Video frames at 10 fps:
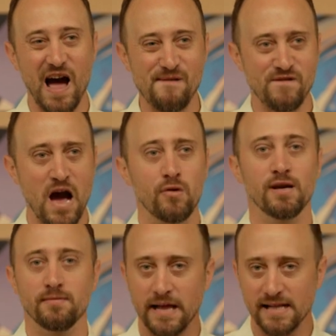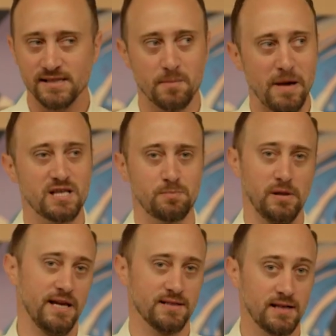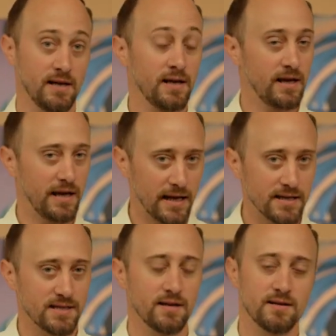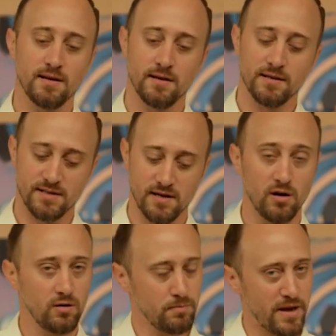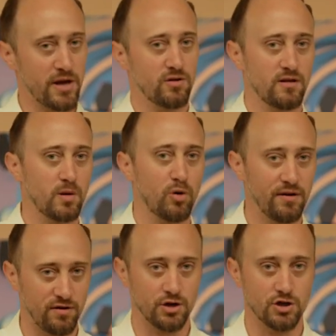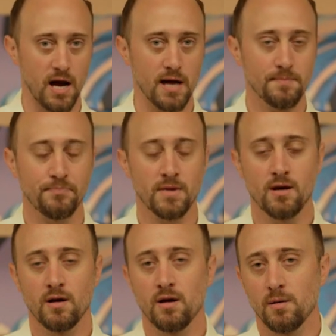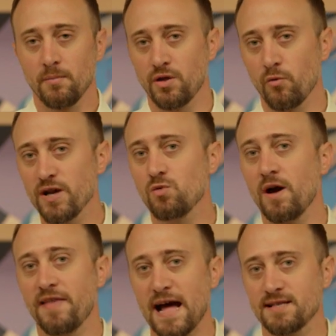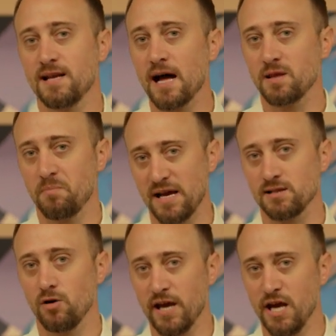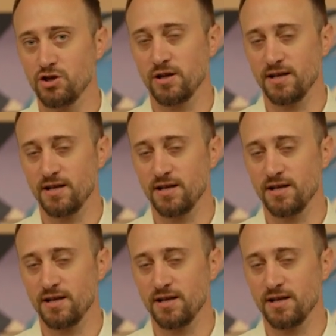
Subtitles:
I've found it, that's the best place. It isn't, still better than the previous shot. But the reason why that's not the best location